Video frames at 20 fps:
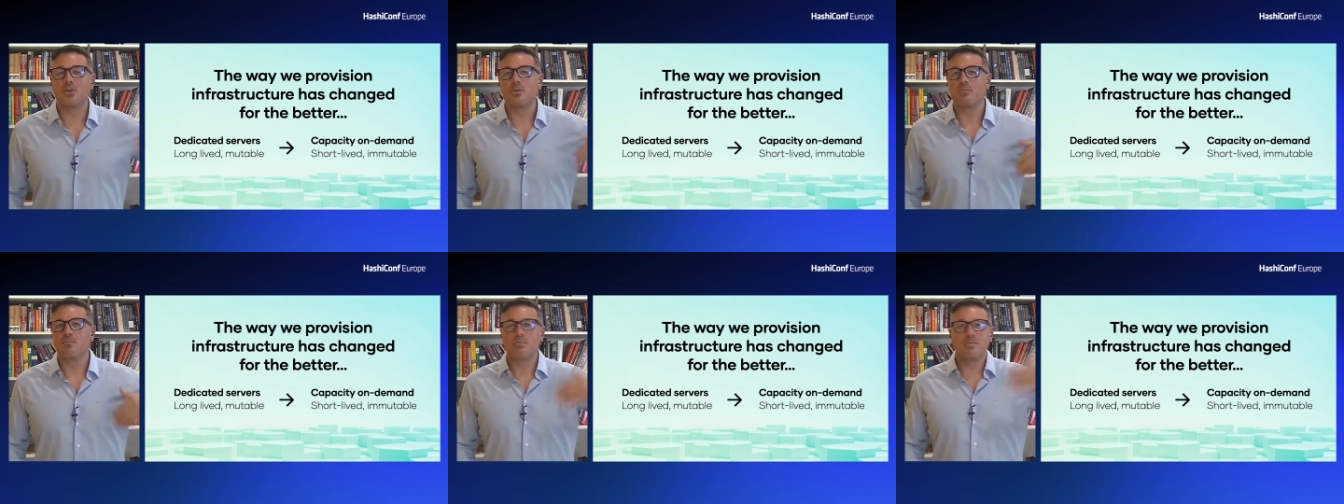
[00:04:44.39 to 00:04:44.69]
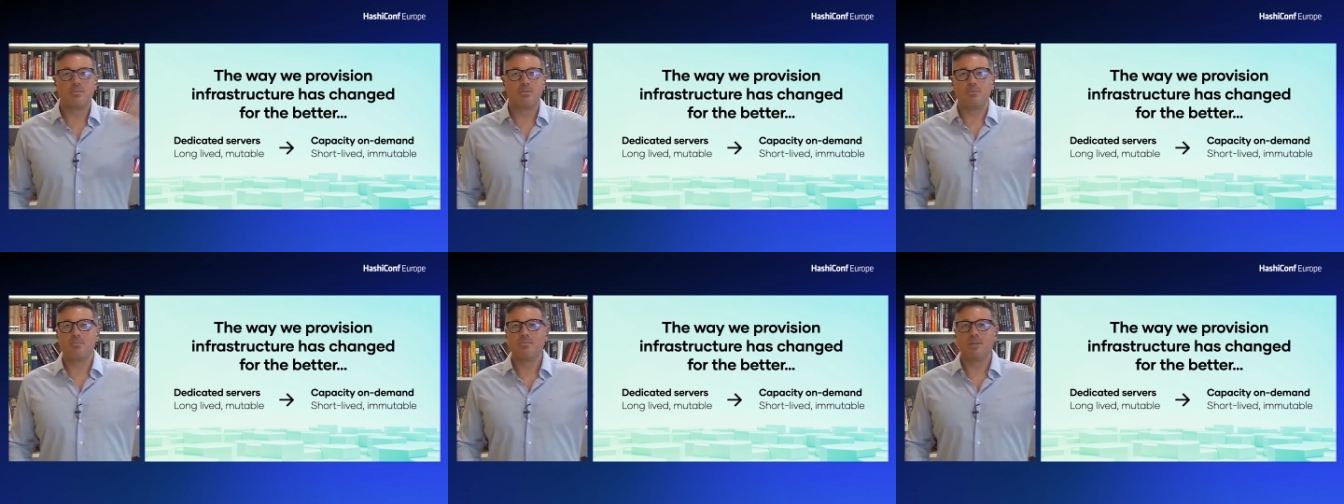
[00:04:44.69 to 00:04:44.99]
You,
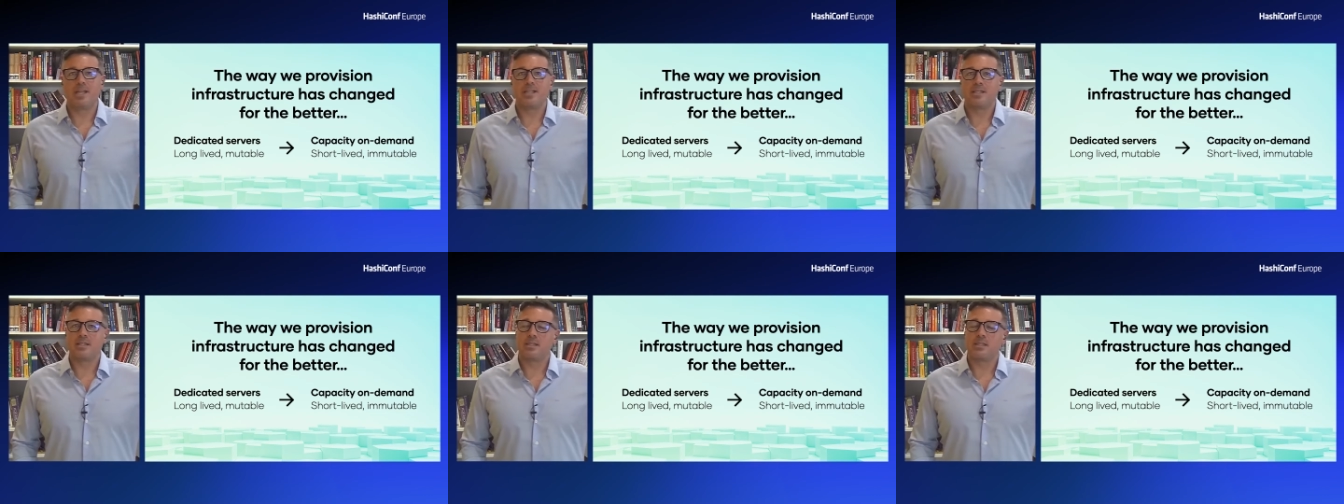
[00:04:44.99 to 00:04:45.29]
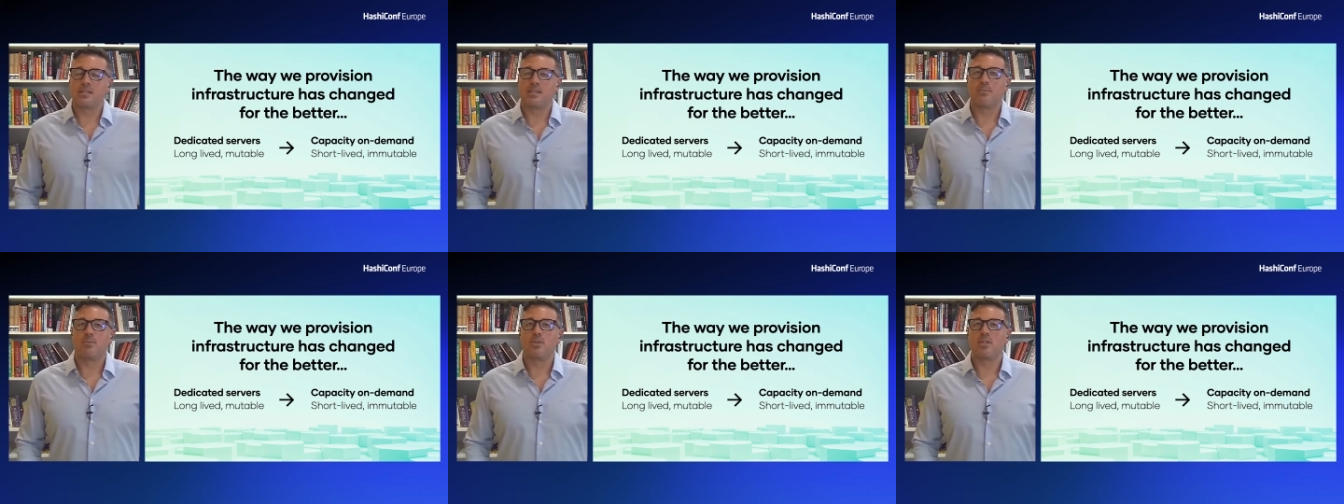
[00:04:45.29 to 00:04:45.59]
it's
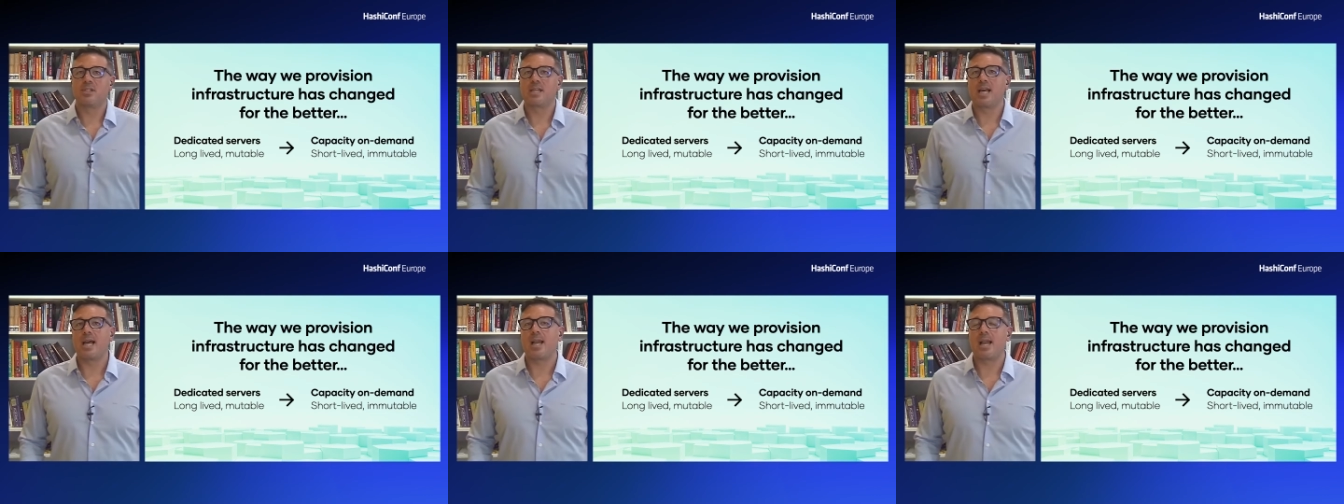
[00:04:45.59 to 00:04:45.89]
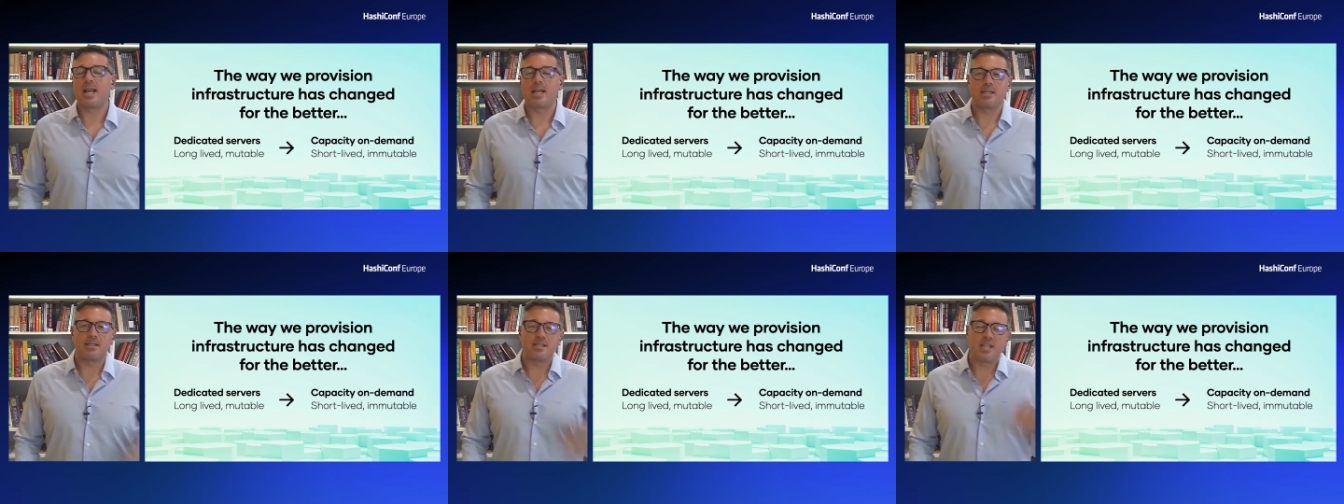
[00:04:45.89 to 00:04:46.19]
as simple as
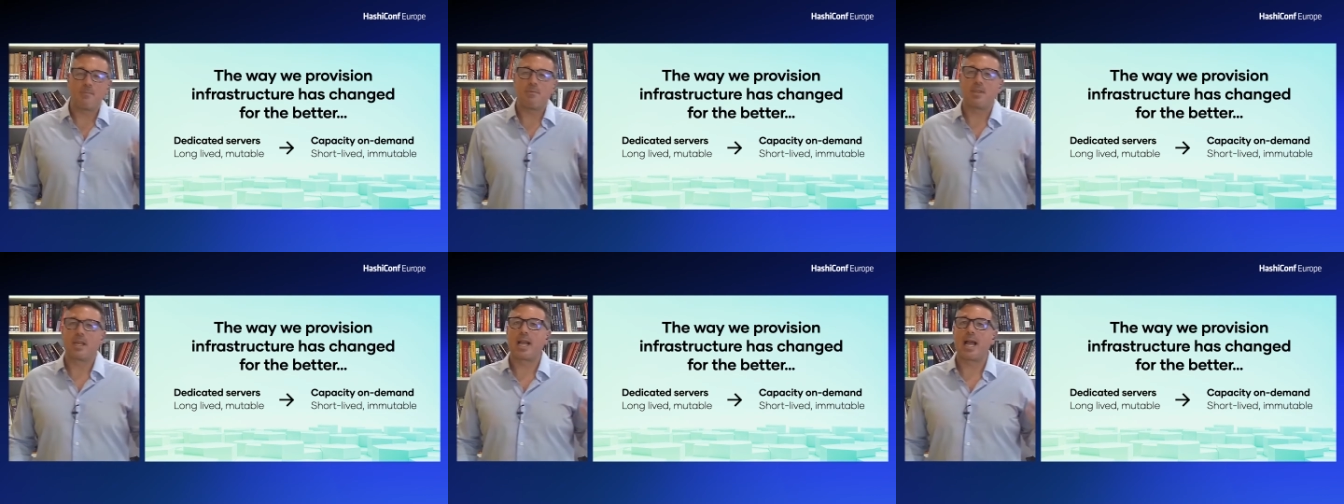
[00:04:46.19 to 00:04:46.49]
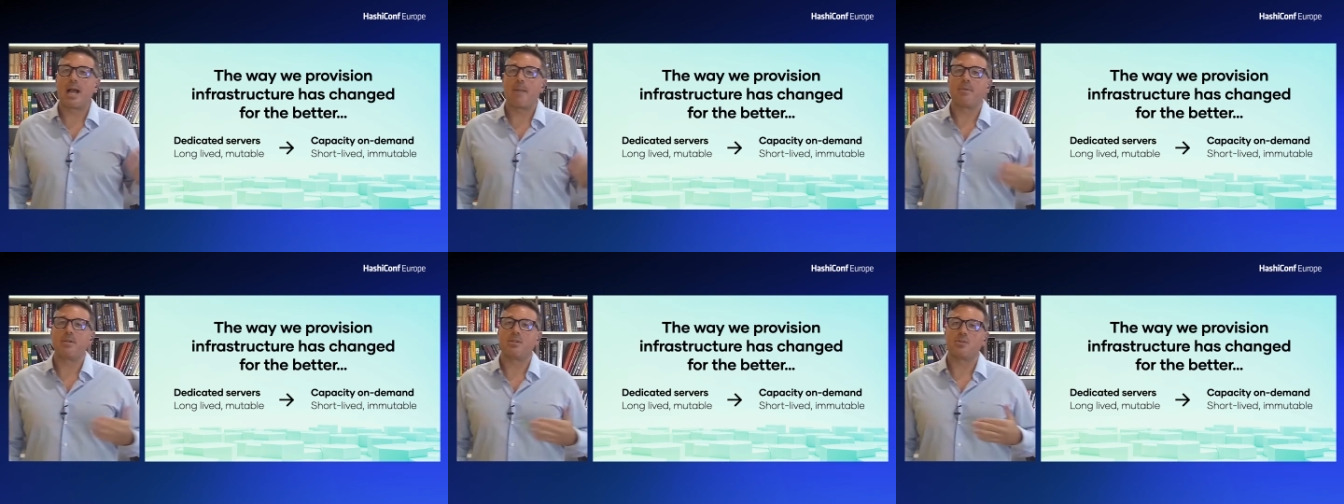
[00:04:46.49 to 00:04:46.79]
that. And same thing
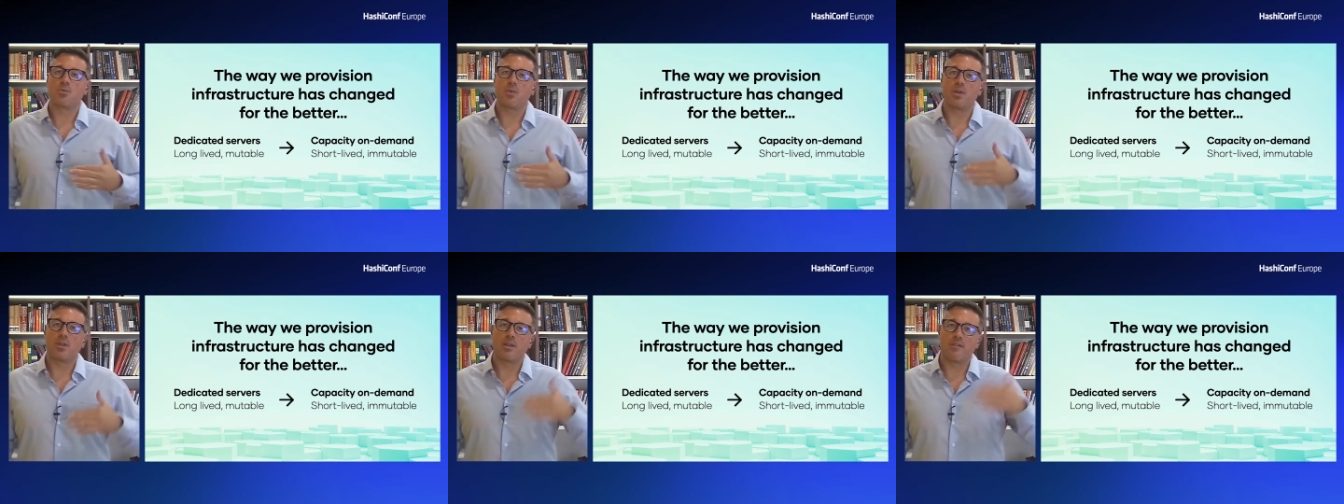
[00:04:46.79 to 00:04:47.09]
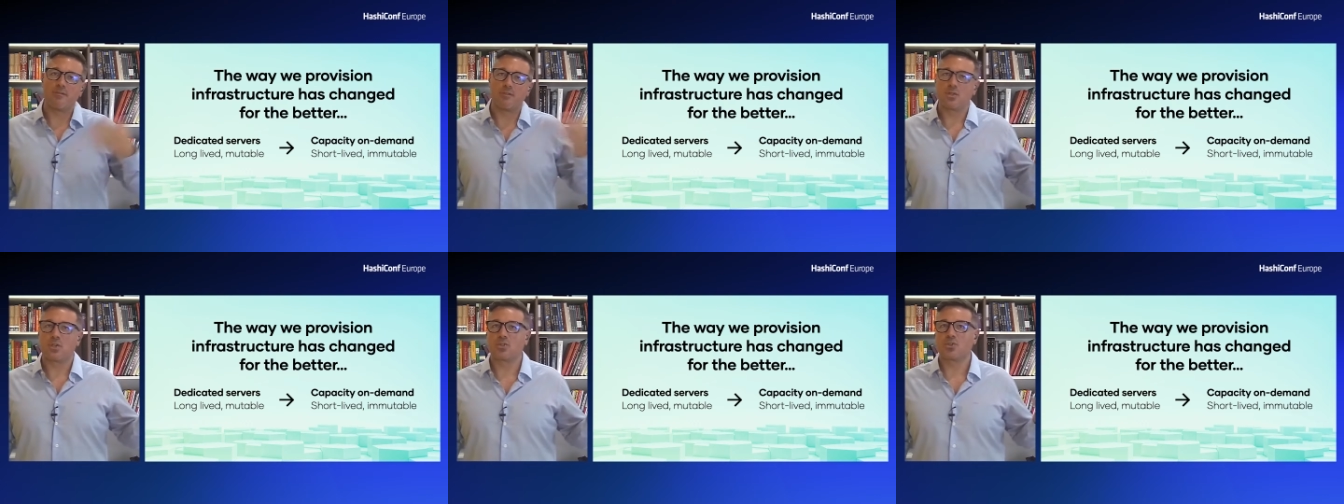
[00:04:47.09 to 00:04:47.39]
happens with
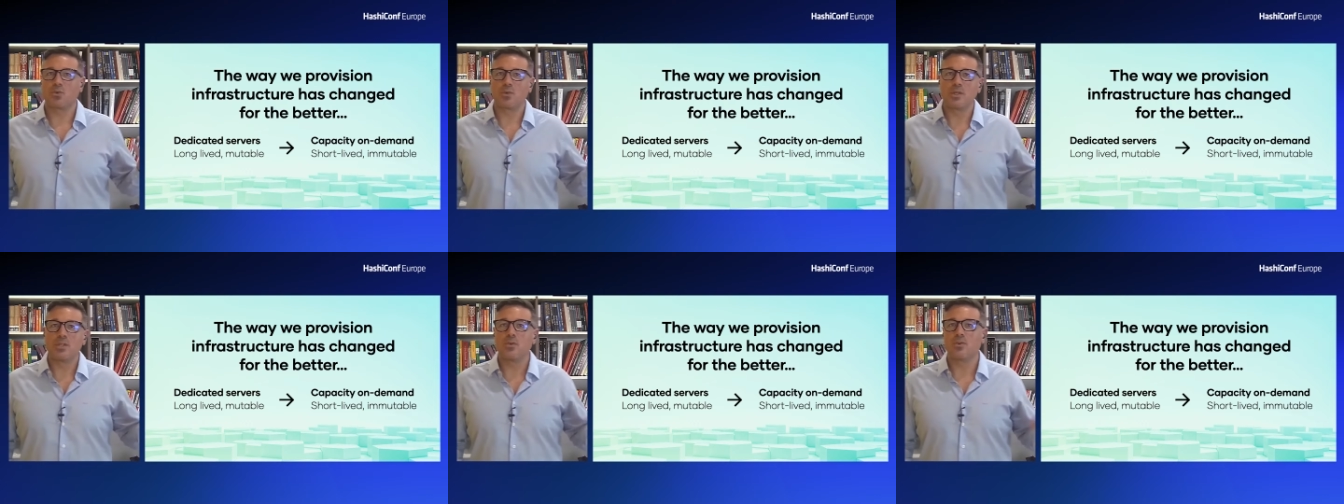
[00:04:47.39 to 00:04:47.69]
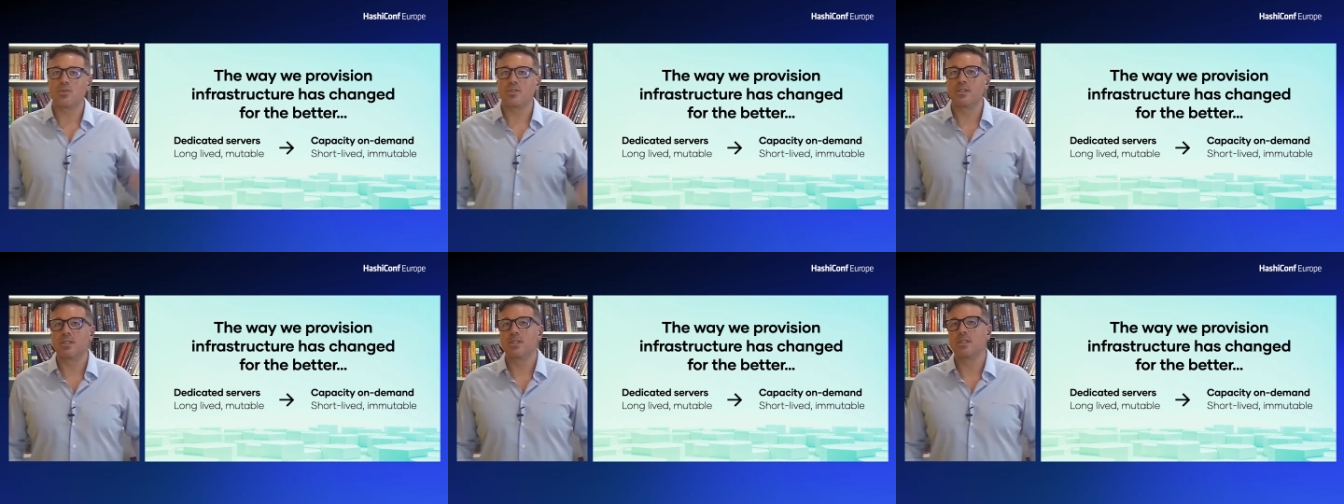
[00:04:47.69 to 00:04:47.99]
infrastructure
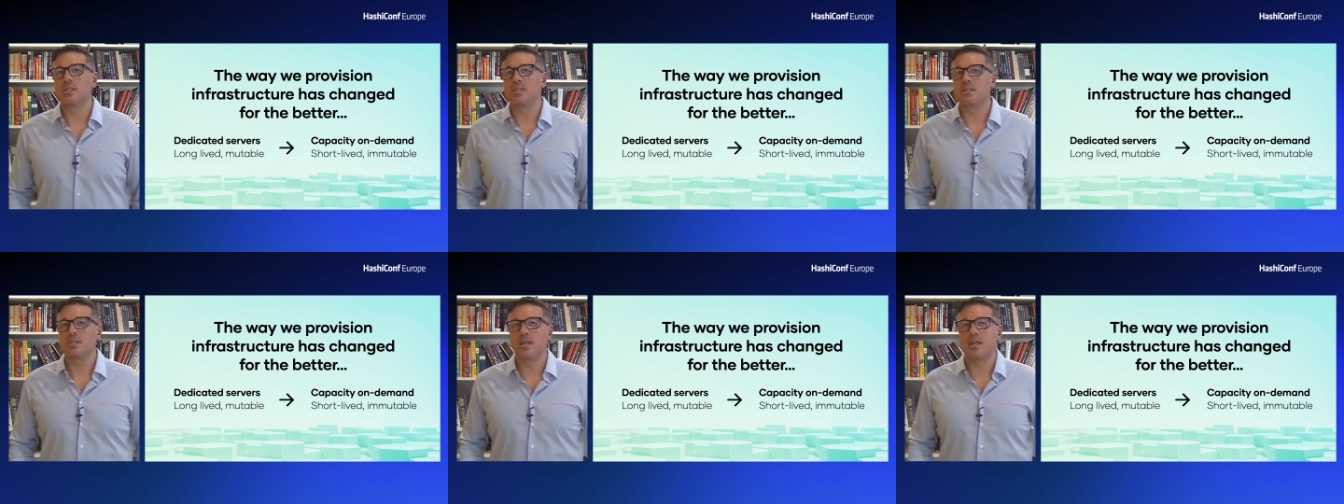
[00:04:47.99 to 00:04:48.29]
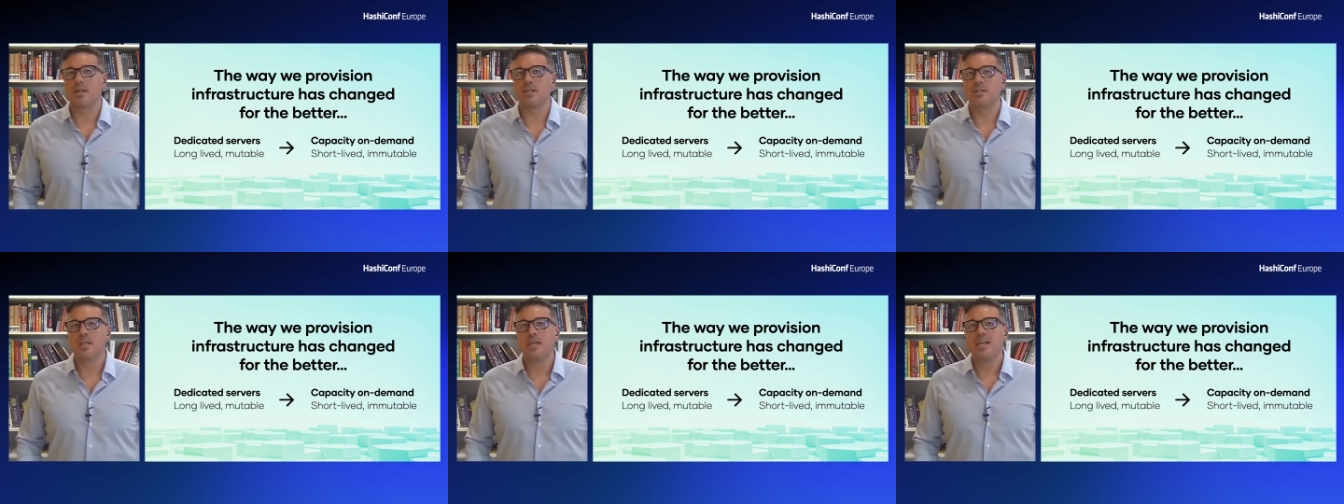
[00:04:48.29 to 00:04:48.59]
resources these
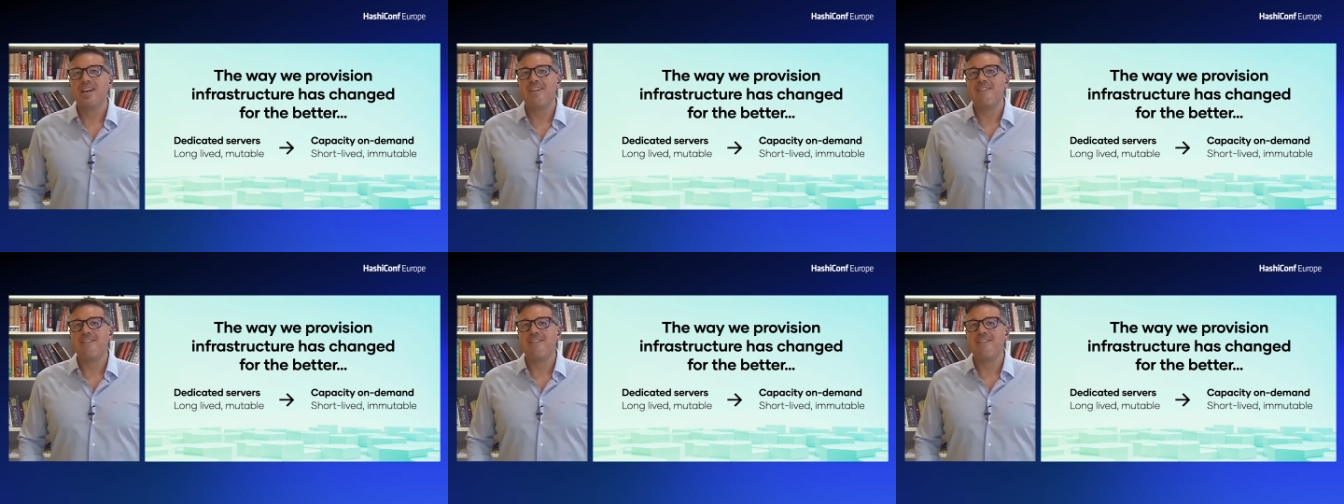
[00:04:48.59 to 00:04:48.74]
days.